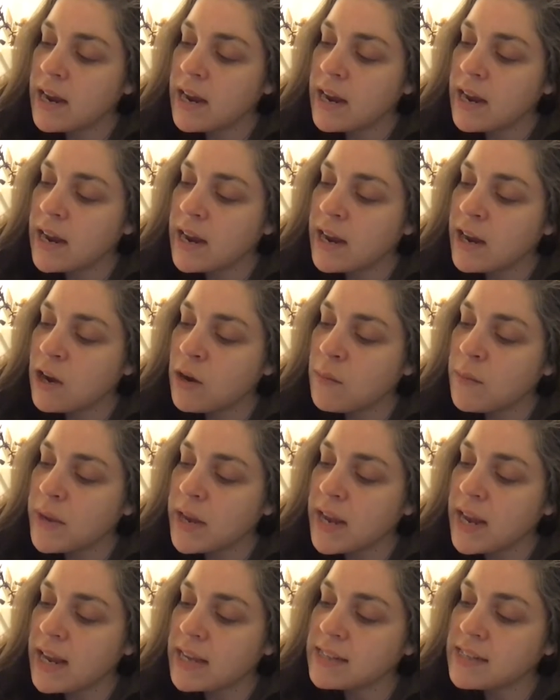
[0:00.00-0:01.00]
Inner
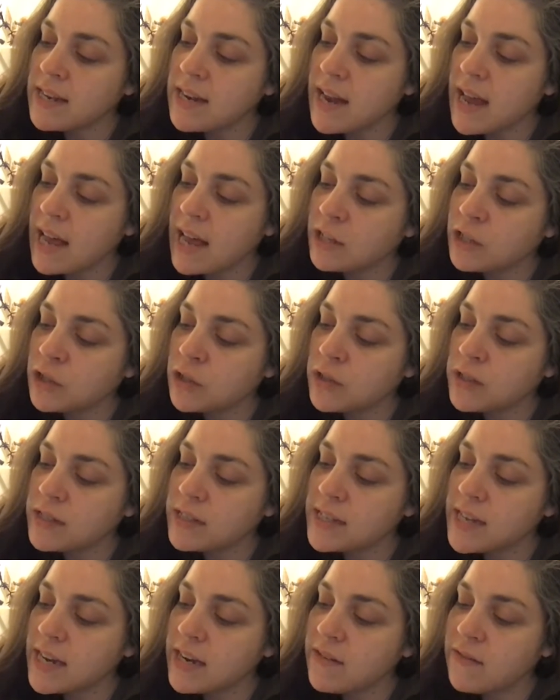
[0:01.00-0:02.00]
being is a natural
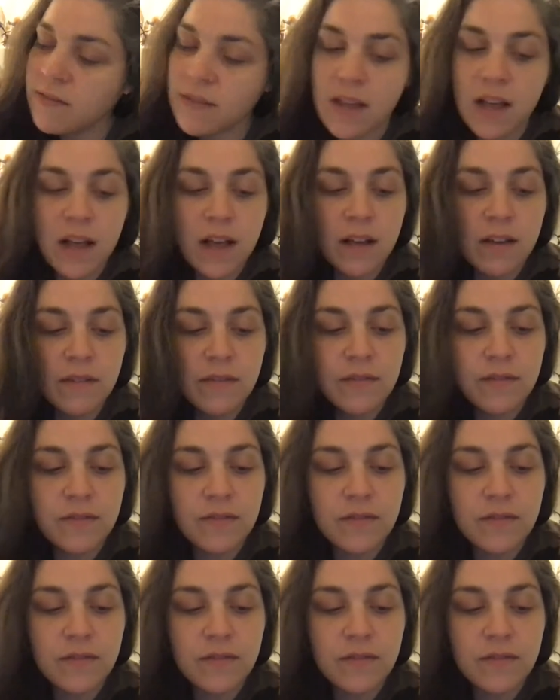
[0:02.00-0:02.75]
state of love.